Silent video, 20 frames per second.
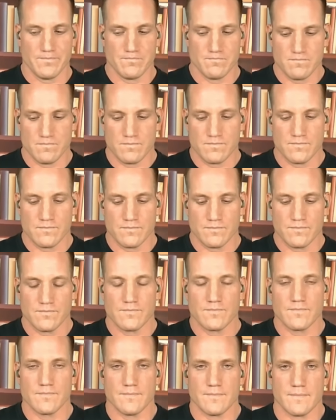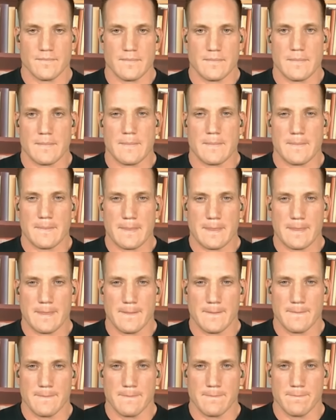
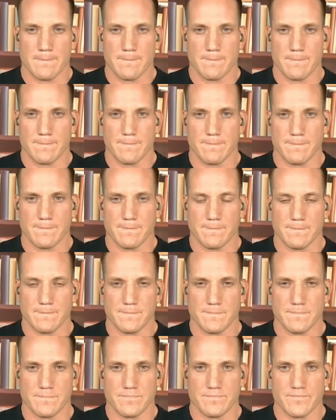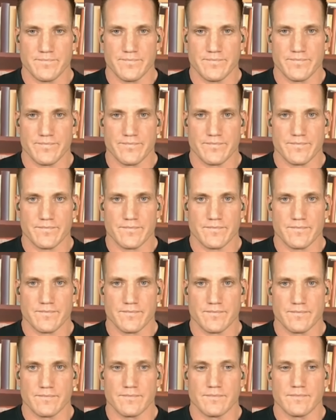
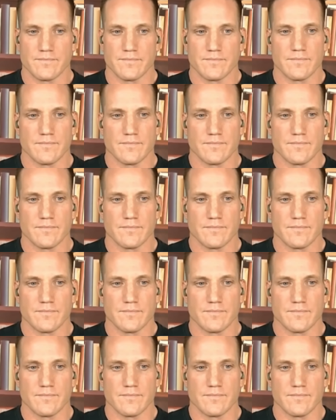(not speaking)